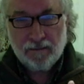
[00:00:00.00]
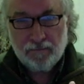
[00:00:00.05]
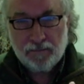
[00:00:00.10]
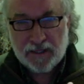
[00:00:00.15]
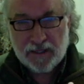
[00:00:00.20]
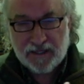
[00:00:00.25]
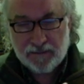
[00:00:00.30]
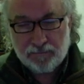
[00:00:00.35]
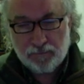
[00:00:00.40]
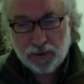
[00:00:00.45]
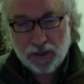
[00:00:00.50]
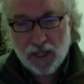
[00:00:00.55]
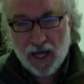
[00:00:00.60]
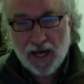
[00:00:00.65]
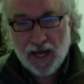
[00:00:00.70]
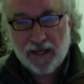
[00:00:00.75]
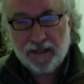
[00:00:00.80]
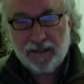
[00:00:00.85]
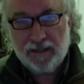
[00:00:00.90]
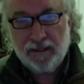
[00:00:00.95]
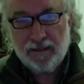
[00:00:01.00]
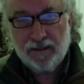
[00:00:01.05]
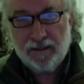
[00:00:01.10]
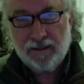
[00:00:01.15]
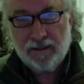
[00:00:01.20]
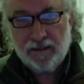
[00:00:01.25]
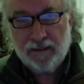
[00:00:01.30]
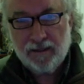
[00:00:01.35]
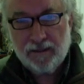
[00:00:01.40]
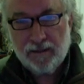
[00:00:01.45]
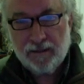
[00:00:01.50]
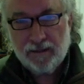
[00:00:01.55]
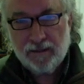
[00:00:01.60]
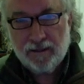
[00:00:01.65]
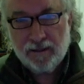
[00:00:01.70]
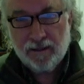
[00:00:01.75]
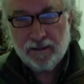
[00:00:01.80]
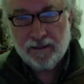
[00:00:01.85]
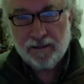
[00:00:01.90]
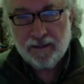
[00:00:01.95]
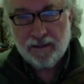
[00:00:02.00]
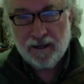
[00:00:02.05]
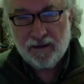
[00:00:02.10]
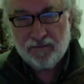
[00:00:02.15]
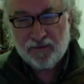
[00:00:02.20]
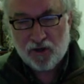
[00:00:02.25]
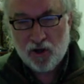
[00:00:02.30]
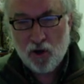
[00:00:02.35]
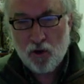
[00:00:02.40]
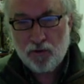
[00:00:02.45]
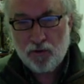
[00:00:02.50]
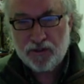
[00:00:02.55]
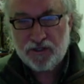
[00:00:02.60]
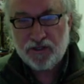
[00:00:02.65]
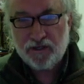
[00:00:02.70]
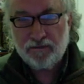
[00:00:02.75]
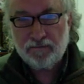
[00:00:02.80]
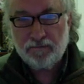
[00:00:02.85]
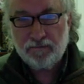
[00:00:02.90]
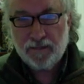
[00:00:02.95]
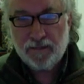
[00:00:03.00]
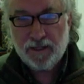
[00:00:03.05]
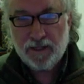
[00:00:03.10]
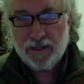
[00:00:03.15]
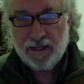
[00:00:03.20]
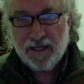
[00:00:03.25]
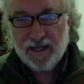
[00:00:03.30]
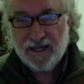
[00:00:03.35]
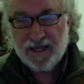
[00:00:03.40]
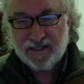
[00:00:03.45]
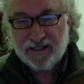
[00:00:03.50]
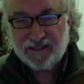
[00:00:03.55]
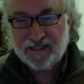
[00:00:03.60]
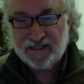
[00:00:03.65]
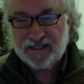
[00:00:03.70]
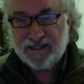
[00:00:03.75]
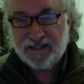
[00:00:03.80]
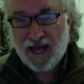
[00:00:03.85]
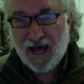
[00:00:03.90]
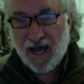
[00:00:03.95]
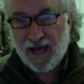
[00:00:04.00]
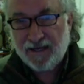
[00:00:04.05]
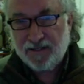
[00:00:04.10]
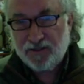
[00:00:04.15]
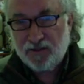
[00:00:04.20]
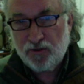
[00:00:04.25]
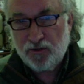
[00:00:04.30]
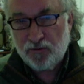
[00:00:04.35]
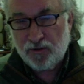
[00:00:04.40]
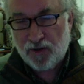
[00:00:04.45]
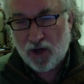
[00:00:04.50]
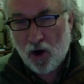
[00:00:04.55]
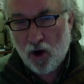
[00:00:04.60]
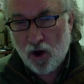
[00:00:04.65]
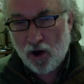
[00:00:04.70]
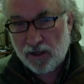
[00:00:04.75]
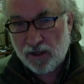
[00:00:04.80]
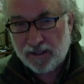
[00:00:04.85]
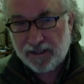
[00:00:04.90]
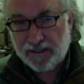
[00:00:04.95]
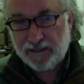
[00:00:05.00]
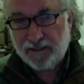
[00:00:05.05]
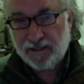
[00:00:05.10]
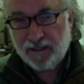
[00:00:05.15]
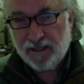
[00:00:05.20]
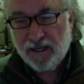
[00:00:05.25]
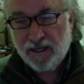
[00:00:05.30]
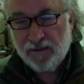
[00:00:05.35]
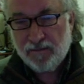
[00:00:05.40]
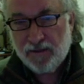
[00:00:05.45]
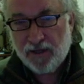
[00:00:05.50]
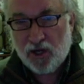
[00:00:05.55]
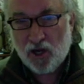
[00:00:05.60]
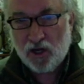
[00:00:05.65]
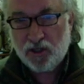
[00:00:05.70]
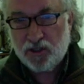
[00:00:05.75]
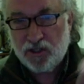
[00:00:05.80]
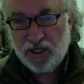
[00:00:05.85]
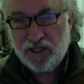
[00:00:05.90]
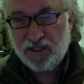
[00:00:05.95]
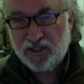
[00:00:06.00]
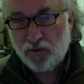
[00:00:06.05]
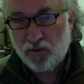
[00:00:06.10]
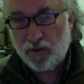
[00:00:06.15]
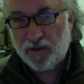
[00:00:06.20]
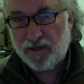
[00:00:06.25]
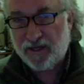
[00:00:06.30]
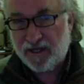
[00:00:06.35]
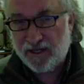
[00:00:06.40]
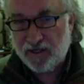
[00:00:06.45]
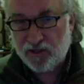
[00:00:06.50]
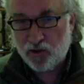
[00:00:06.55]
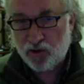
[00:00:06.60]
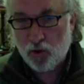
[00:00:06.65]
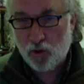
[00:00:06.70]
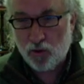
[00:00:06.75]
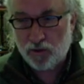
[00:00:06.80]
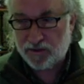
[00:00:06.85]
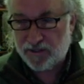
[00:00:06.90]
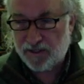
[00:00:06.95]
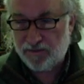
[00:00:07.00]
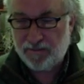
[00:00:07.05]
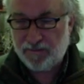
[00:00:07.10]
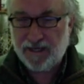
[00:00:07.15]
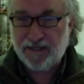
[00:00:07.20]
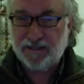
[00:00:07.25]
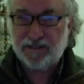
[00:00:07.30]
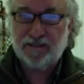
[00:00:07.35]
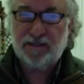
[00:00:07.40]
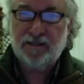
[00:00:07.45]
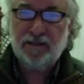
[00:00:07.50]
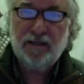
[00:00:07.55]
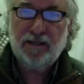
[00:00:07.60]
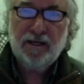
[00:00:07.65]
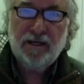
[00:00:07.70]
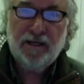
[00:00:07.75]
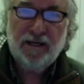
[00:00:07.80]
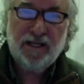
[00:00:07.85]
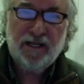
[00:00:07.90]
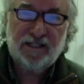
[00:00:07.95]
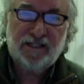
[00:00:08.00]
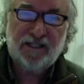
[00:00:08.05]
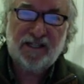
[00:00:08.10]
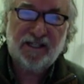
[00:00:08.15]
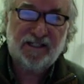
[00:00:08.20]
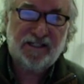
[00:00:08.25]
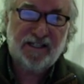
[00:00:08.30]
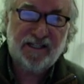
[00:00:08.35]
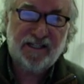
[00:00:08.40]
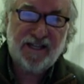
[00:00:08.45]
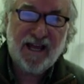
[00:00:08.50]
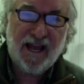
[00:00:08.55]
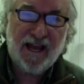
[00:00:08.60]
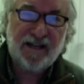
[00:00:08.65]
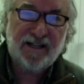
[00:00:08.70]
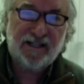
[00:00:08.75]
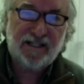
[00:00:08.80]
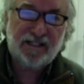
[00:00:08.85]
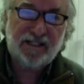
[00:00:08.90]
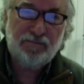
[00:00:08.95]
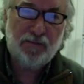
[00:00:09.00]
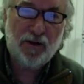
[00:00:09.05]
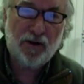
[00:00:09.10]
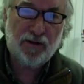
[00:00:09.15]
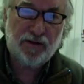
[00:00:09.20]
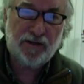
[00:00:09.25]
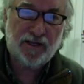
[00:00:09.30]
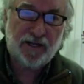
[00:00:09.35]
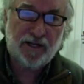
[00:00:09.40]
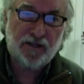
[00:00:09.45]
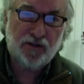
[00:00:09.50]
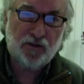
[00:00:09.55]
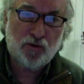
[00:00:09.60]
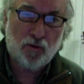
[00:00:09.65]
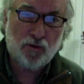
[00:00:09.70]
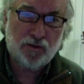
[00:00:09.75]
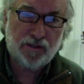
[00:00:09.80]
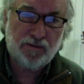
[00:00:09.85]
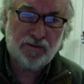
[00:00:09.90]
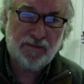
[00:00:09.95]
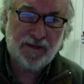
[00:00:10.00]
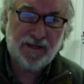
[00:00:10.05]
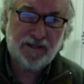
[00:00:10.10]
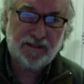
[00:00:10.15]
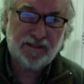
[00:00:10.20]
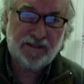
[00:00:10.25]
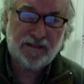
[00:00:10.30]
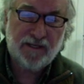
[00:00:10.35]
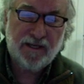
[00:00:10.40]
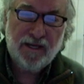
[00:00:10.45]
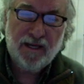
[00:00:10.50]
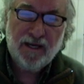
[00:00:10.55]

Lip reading: But the blood of the Kodeshim is assigned to the harlot because she's the one that controls the beast. It's the satanic spirit that controls the beast.